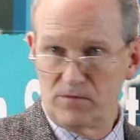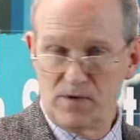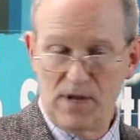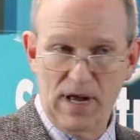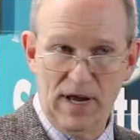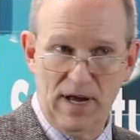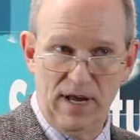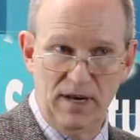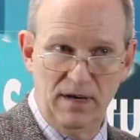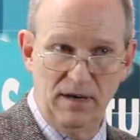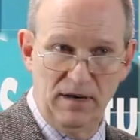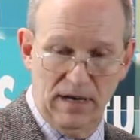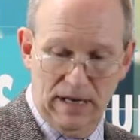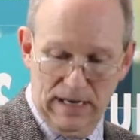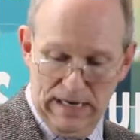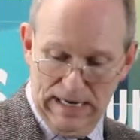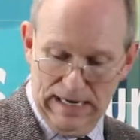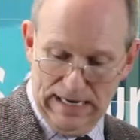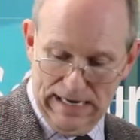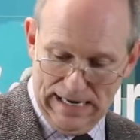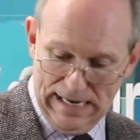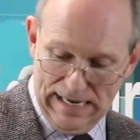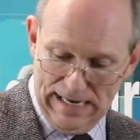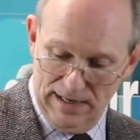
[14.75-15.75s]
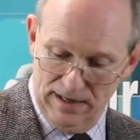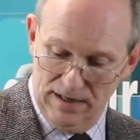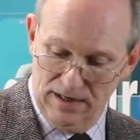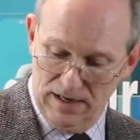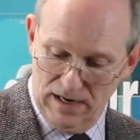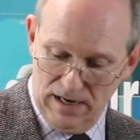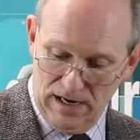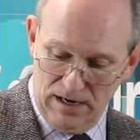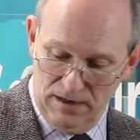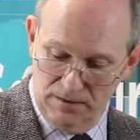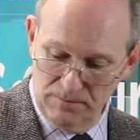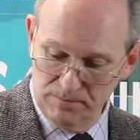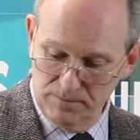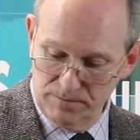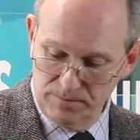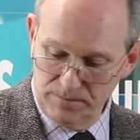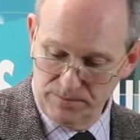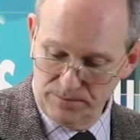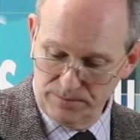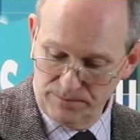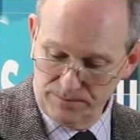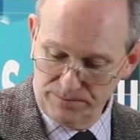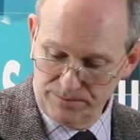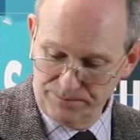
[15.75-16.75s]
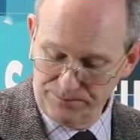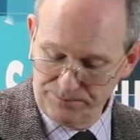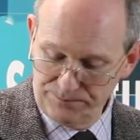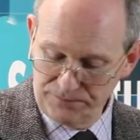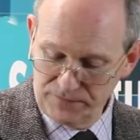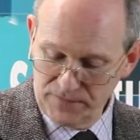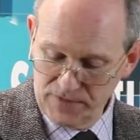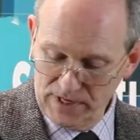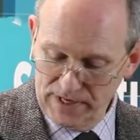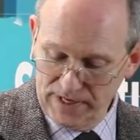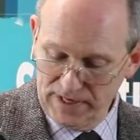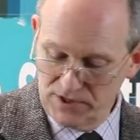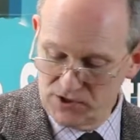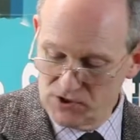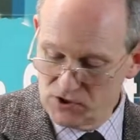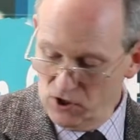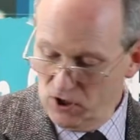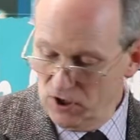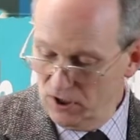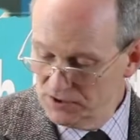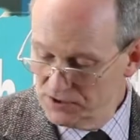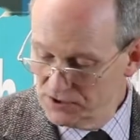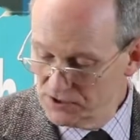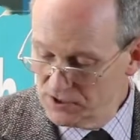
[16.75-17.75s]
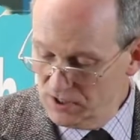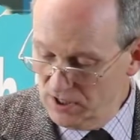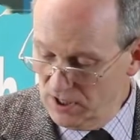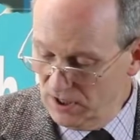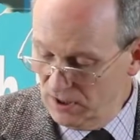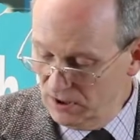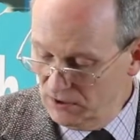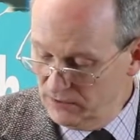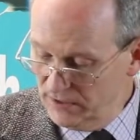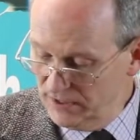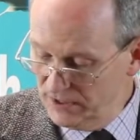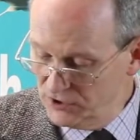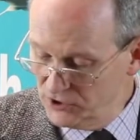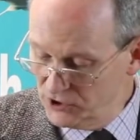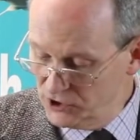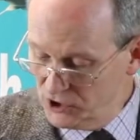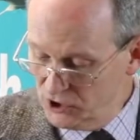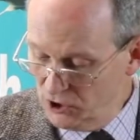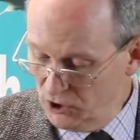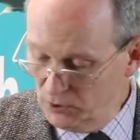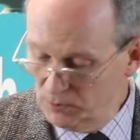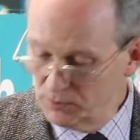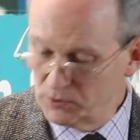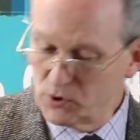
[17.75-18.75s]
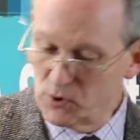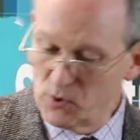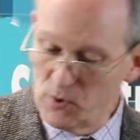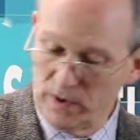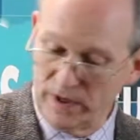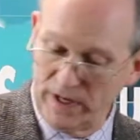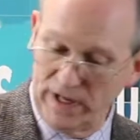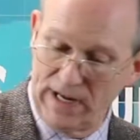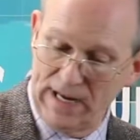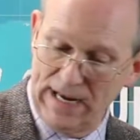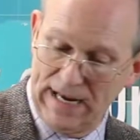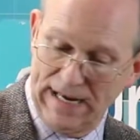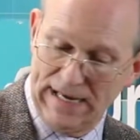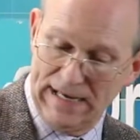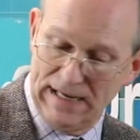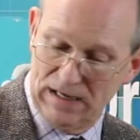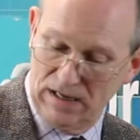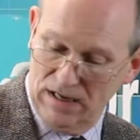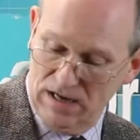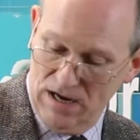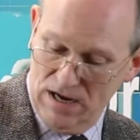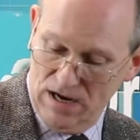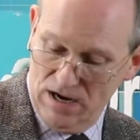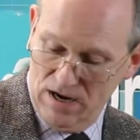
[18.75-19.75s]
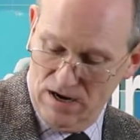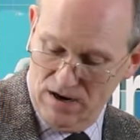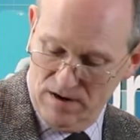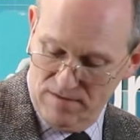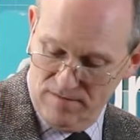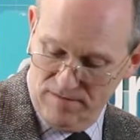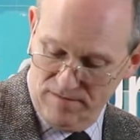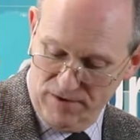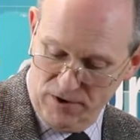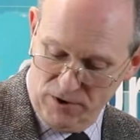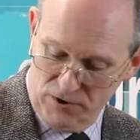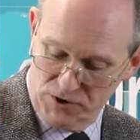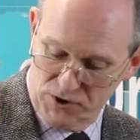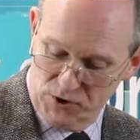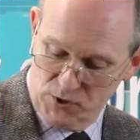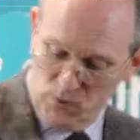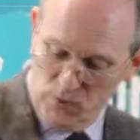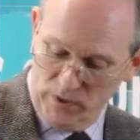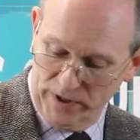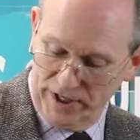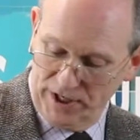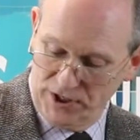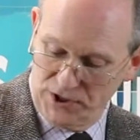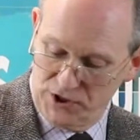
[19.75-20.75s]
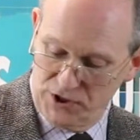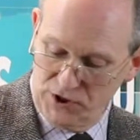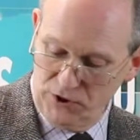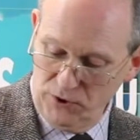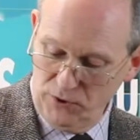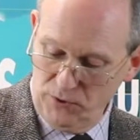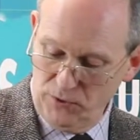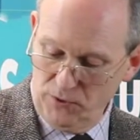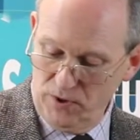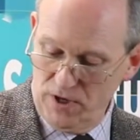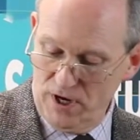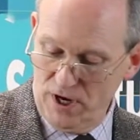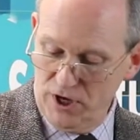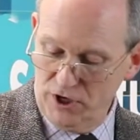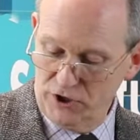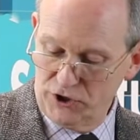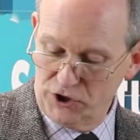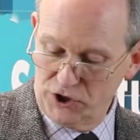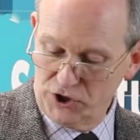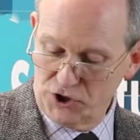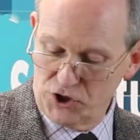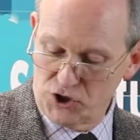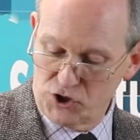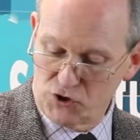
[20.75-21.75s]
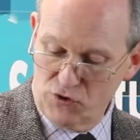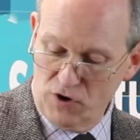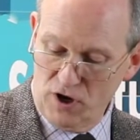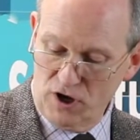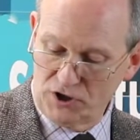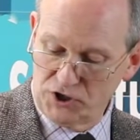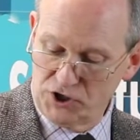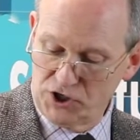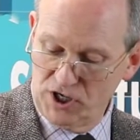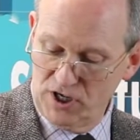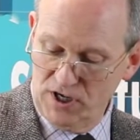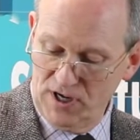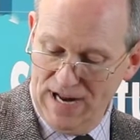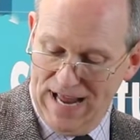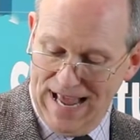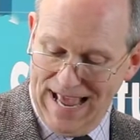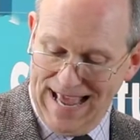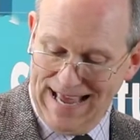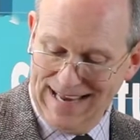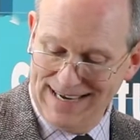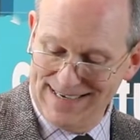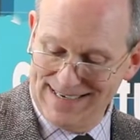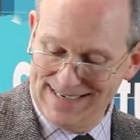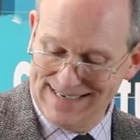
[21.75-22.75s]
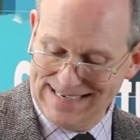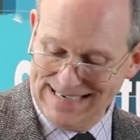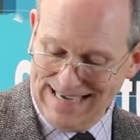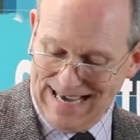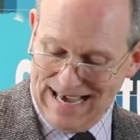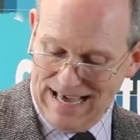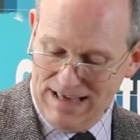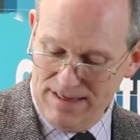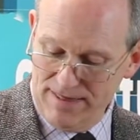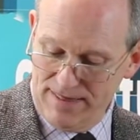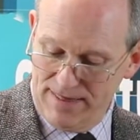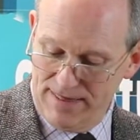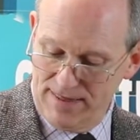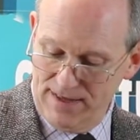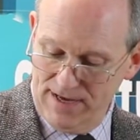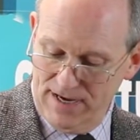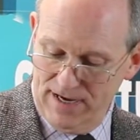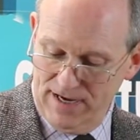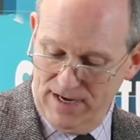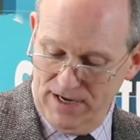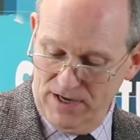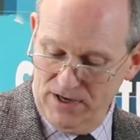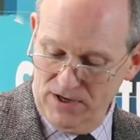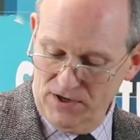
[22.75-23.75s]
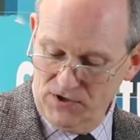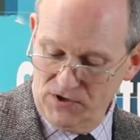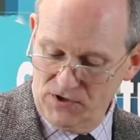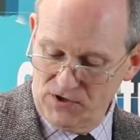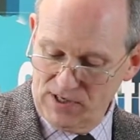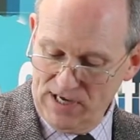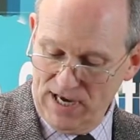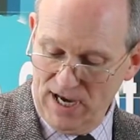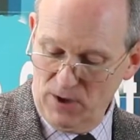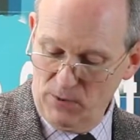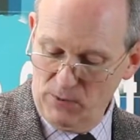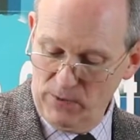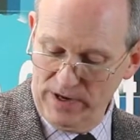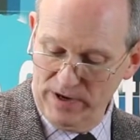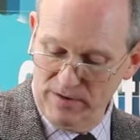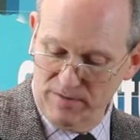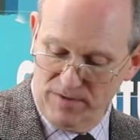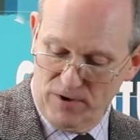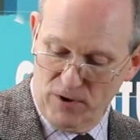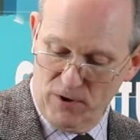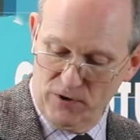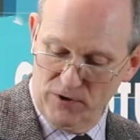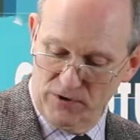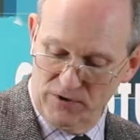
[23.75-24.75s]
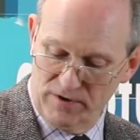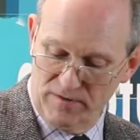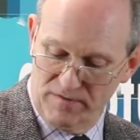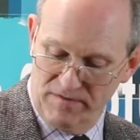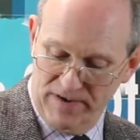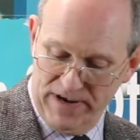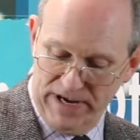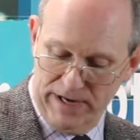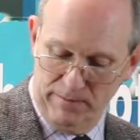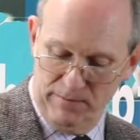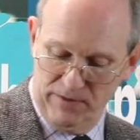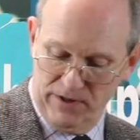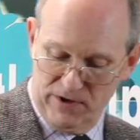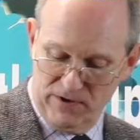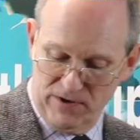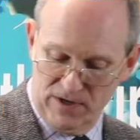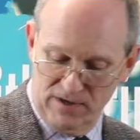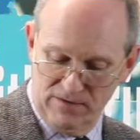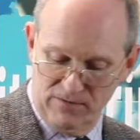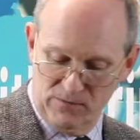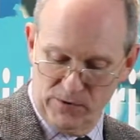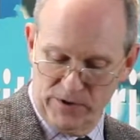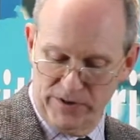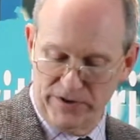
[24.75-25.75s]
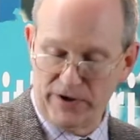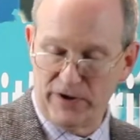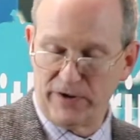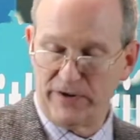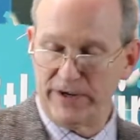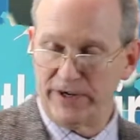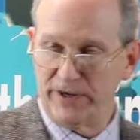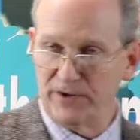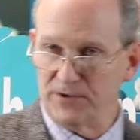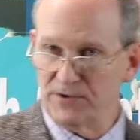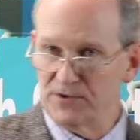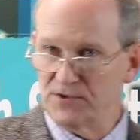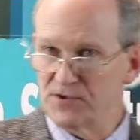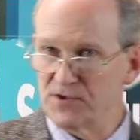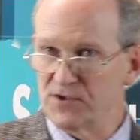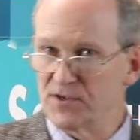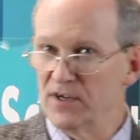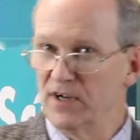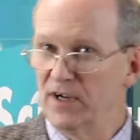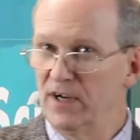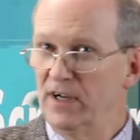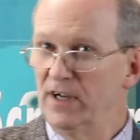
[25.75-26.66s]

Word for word: And it's also in Job 28, verse 22, destruction and death say we have heard the fame thereof with our ears.